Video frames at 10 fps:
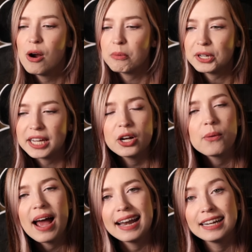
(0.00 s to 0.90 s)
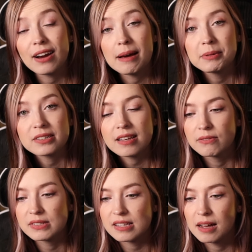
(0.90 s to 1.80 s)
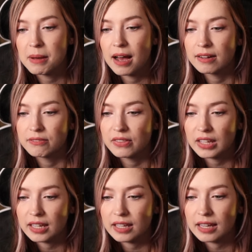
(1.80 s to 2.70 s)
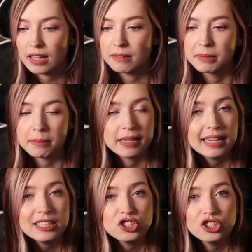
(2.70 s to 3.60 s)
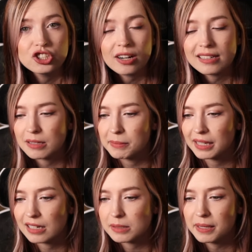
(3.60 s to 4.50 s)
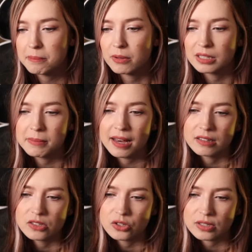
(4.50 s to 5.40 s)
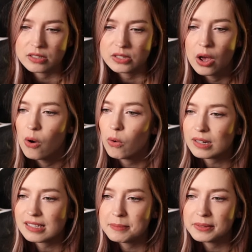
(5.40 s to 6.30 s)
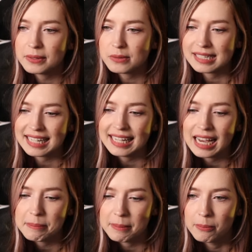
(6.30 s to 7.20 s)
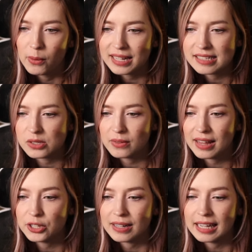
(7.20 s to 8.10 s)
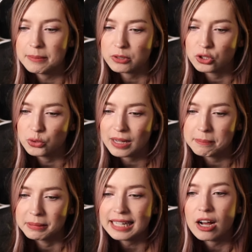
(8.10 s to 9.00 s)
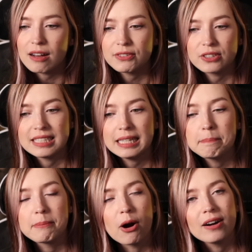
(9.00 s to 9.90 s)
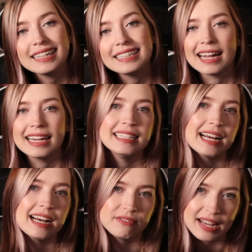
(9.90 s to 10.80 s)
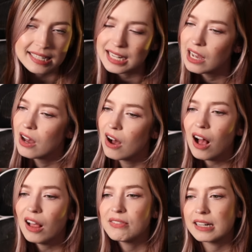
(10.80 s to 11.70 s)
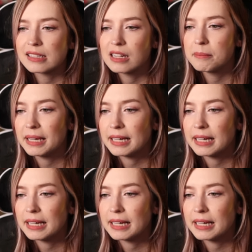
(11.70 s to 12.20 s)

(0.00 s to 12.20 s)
where you can go ahead and grab yourself some of the, maybe an Ancient Shard, some EXP, multi-battles, crystals, or some of those teacup points so that you're able to complete off your Tea Party Titan event. All of that is going to be